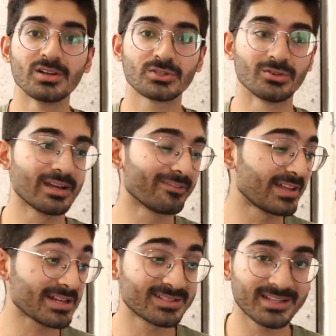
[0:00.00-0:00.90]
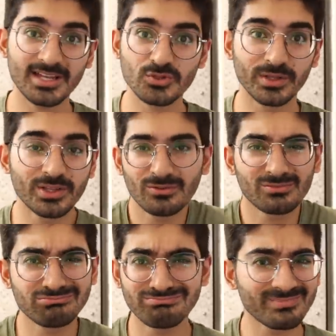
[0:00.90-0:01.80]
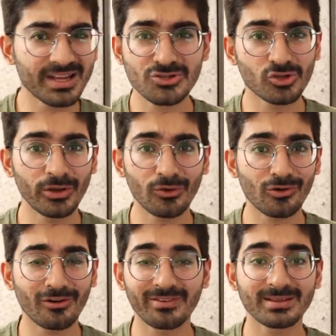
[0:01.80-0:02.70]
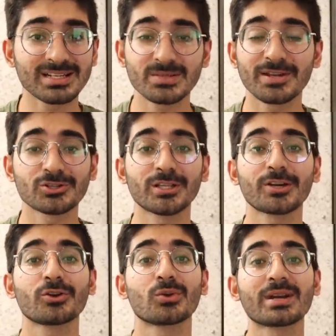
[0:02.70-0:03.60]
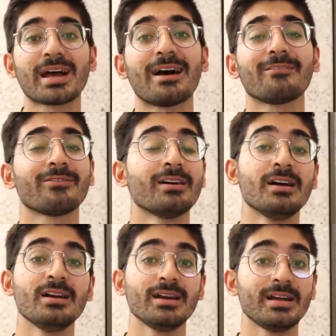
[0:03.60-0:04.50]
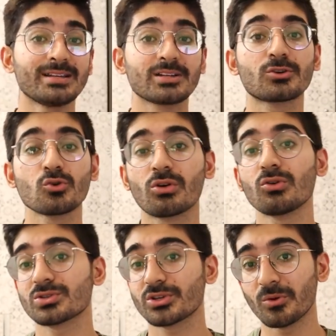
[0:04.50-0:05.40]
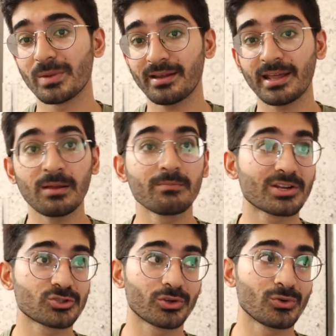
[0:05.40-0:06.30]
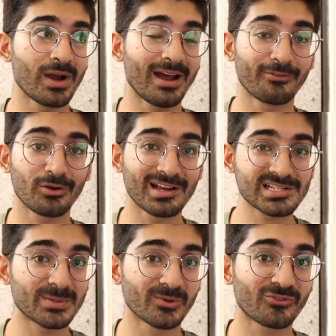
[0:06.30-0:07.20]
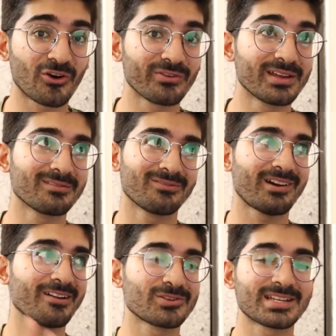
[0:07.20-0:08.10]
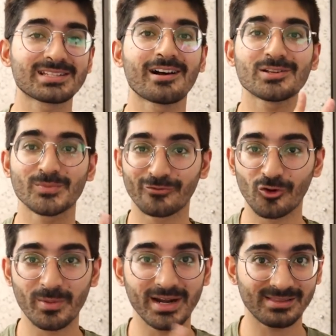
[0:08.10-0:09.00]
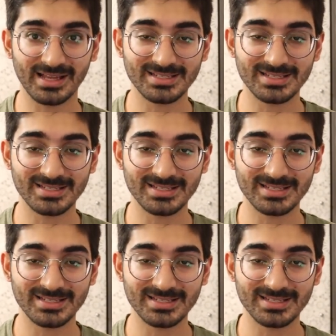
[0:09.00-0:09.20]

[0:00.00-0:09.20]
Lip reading: So if that's the case with you, enjoy your coffee. Just make sure that you don't have it too close to your bedtime. Make sure you have your last cup of coffee 5 to 6 hours before bed.